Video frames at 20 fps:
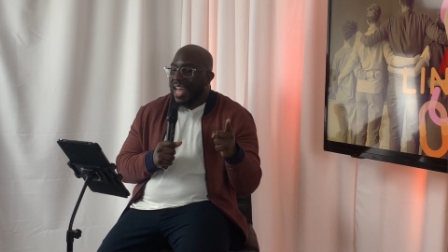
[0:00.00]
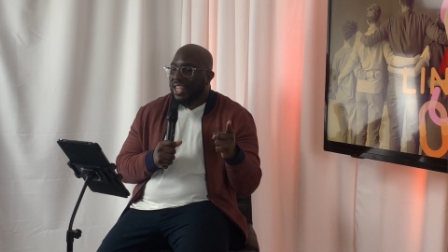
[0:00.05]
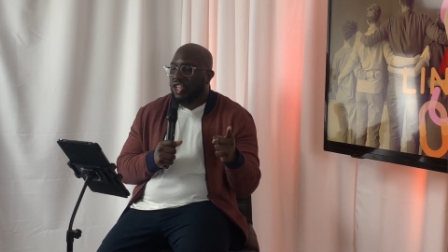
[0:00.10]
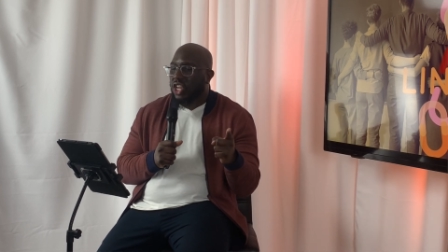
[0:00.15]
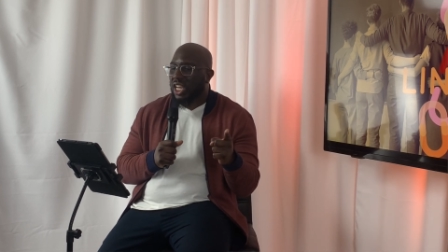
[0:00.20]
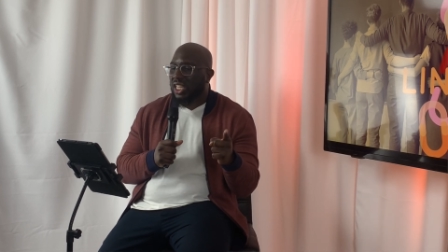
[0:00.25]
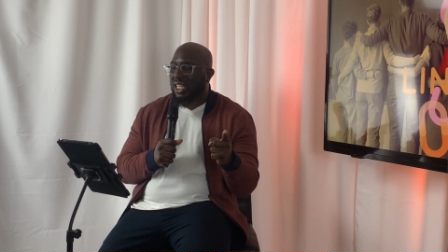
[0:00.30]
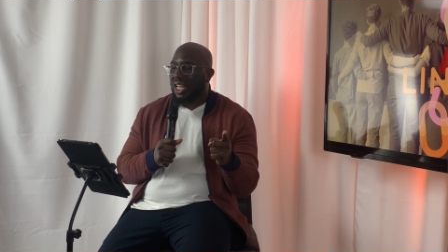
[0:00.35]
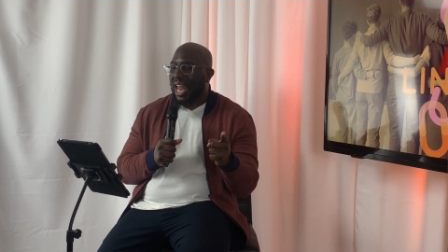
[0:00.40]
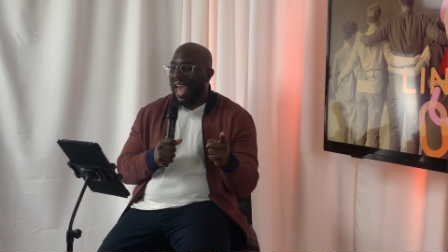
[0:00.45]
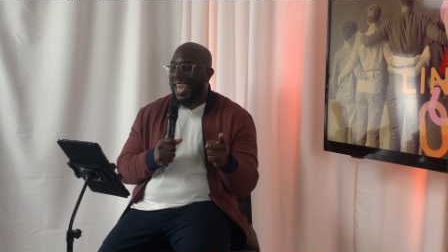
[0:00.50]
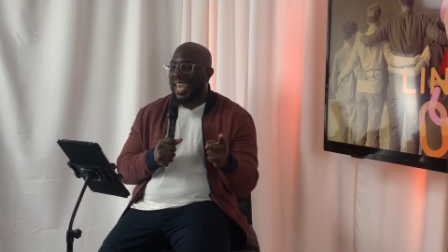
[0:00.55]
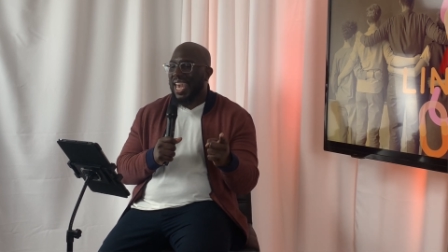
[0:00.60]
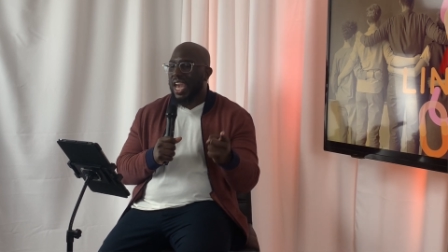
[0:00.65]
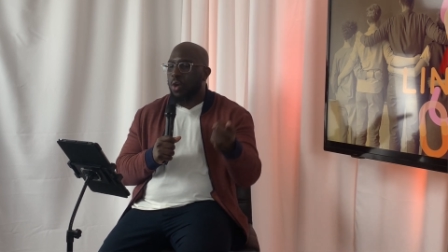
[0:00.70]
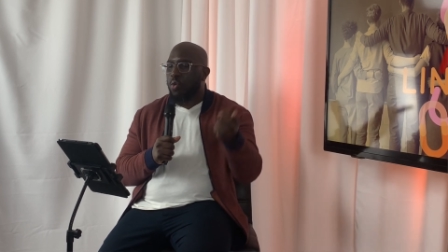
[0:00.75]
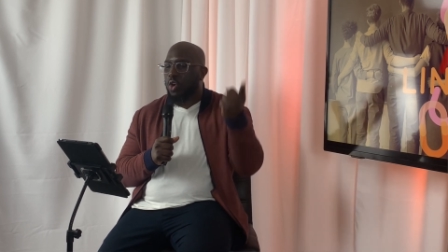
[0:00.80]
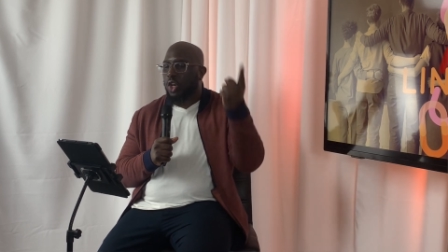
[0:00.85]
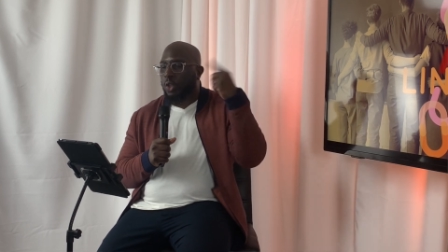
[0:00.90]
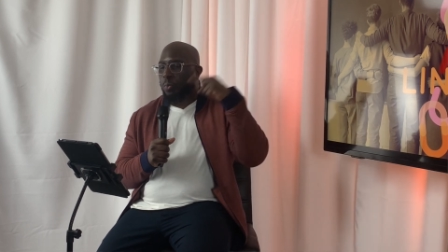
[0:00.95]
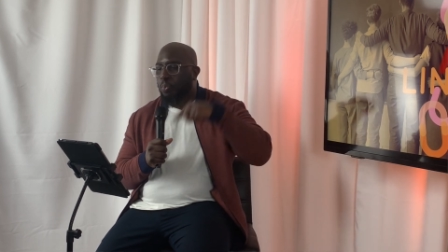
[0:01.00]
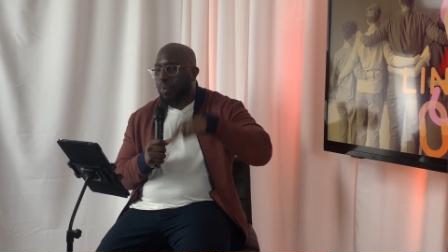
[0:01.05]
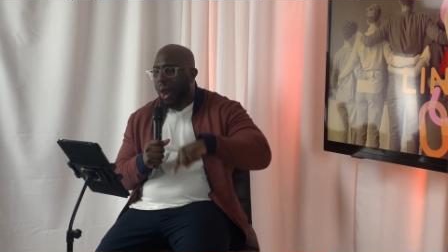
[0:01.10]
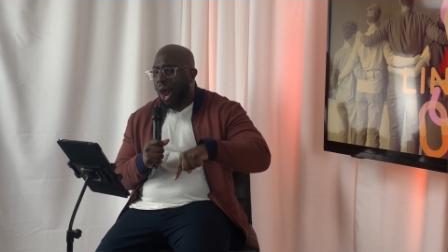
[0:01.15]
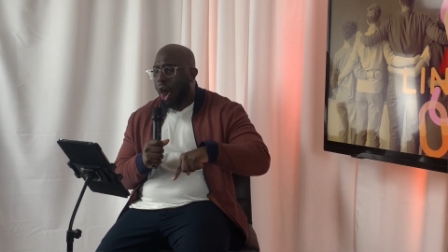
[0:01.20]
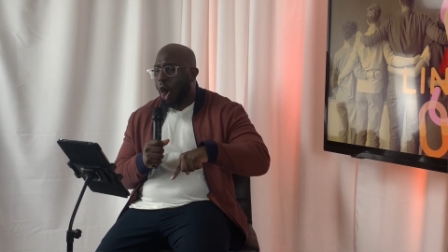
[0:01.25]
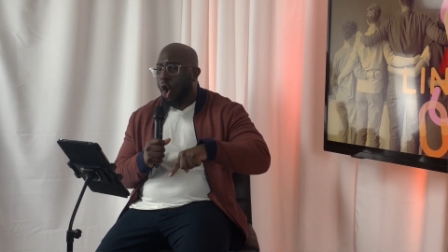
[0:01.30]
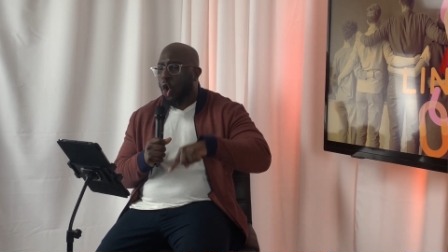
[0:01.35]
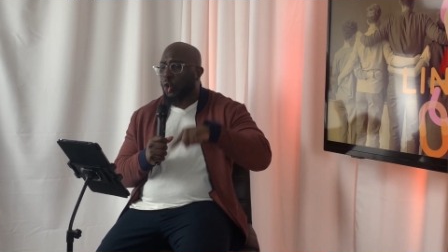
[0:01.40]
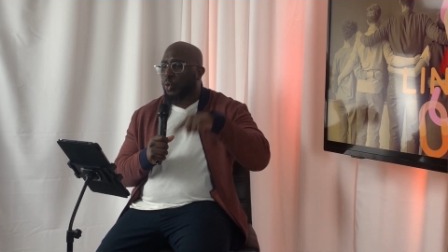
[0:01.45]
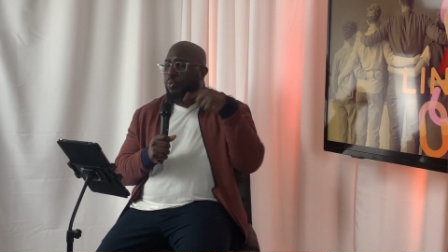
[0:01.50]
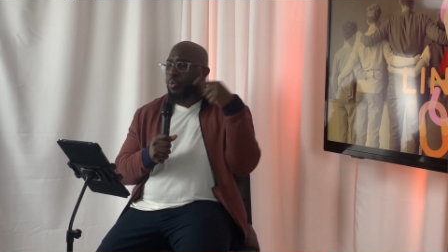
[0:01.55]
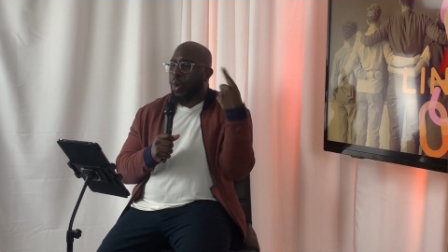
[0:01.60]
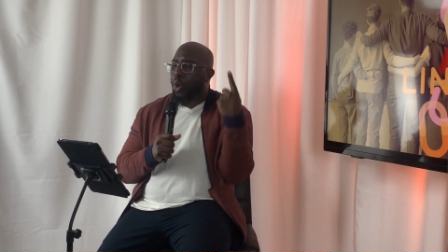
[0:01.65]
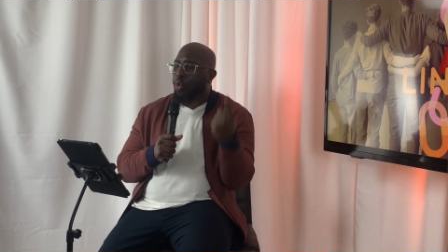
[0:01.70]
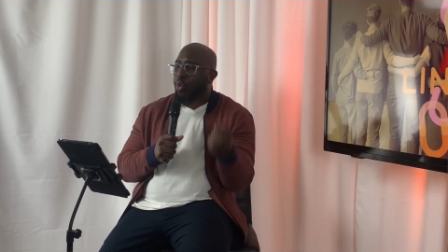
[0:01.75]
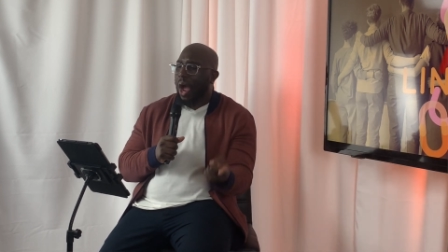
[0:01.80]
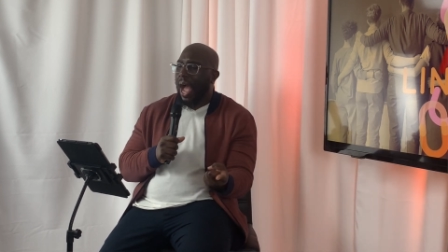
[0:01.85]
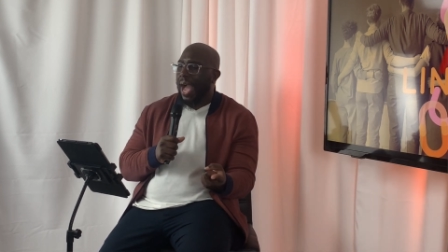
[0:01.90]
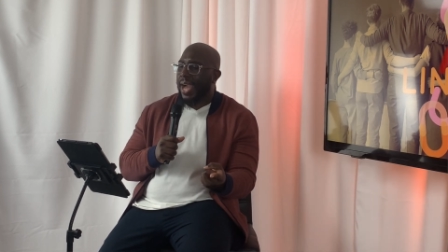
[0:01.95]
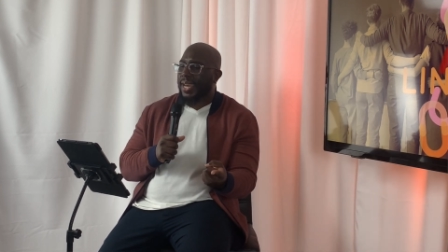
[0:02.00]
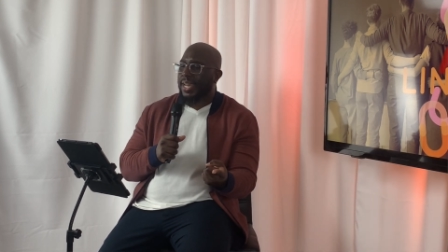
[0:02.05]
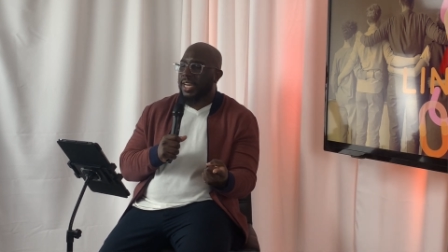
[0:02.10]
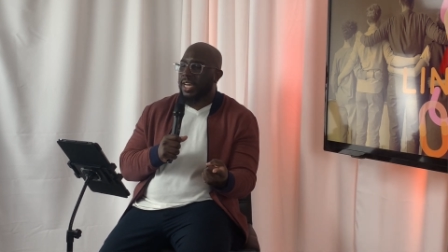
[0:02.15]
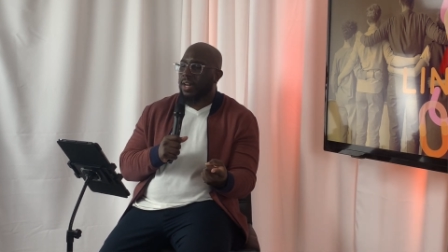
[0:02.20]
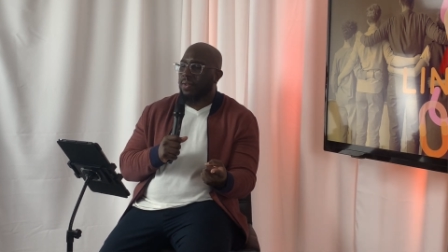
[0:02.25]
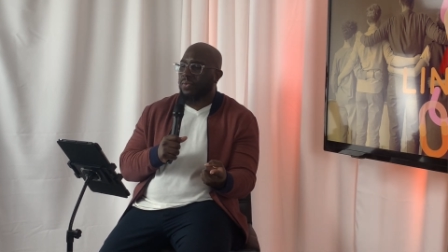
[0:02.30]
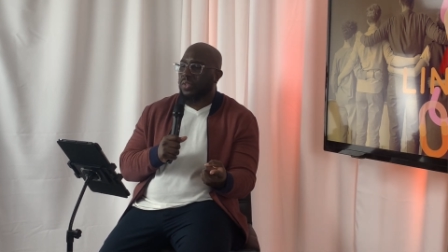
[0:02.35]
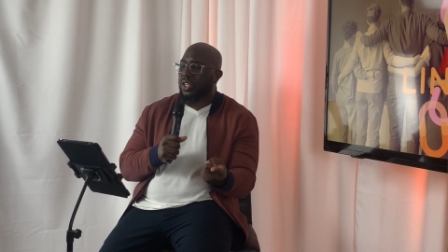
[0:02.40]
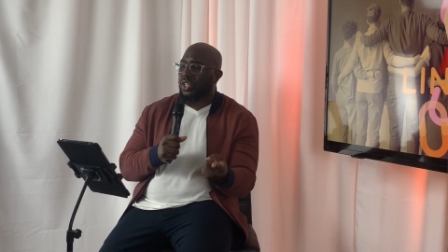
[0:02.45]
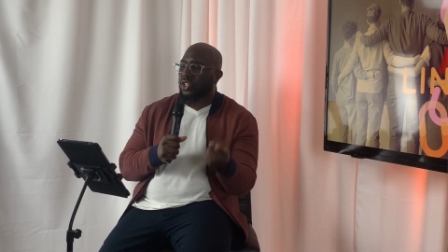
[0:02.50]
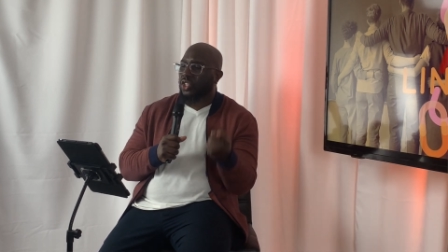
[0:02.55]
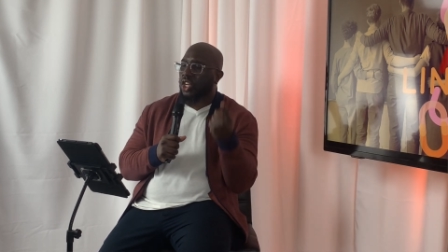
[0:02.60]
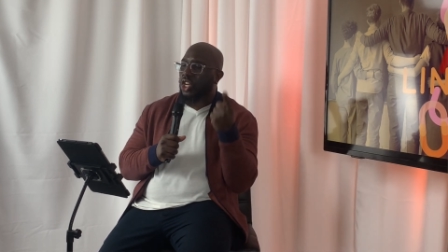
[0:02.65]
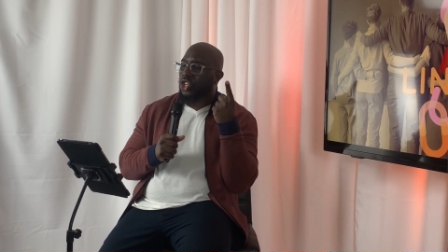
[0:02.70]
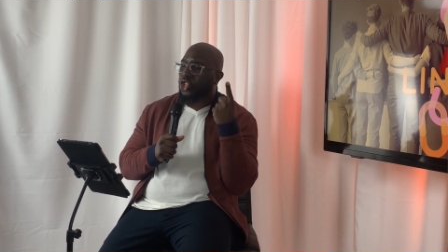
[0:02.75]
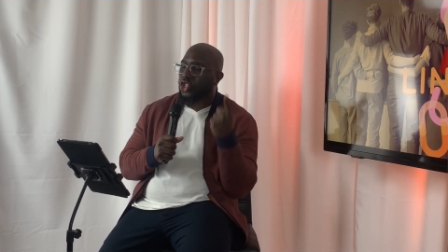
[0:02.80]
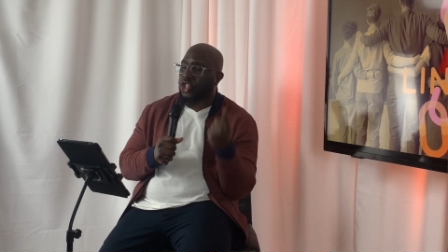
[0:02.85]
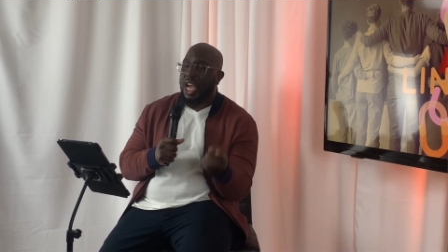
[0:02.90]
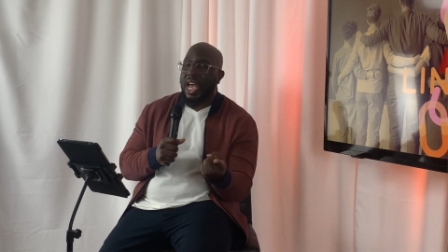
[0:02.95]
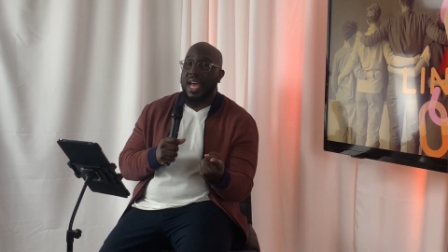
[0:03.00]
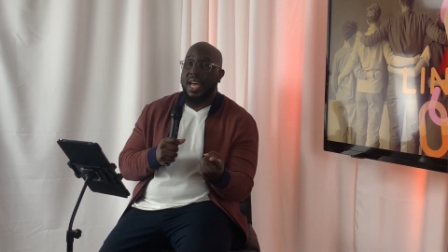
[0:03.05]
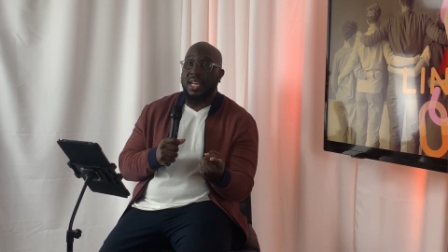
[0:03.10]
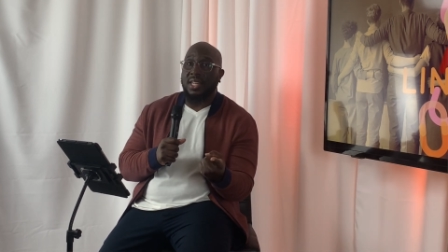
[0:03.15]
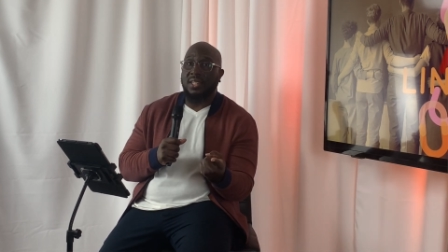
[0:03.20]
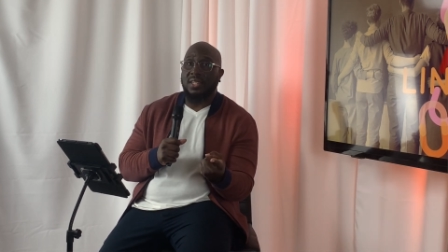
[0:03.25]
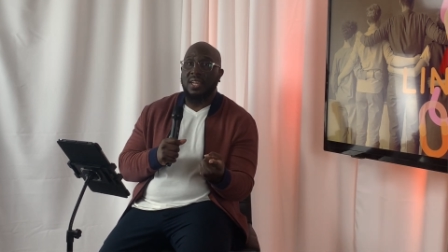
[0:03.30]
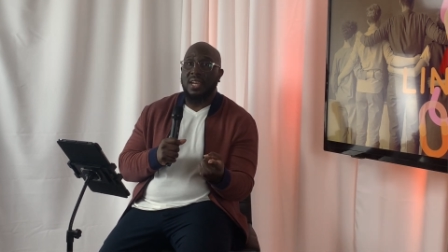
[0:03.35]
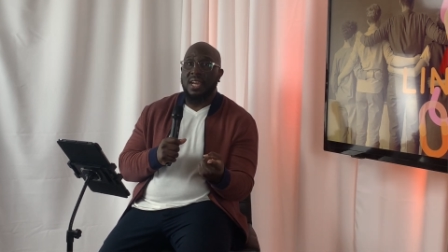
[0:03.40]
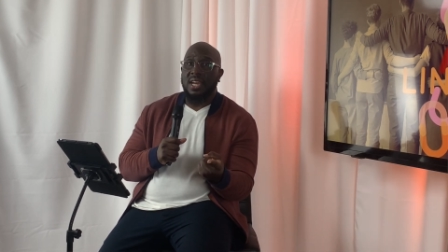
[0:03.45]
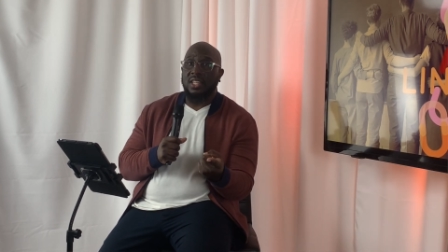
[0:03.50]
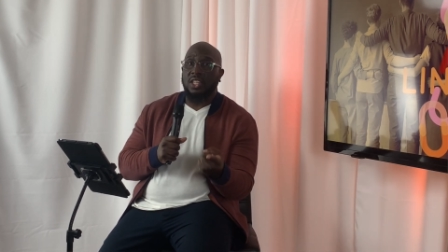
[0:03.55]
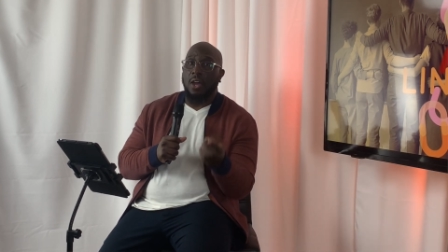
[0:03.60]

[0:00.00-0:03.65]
just like it was Paul's prerogative to suggest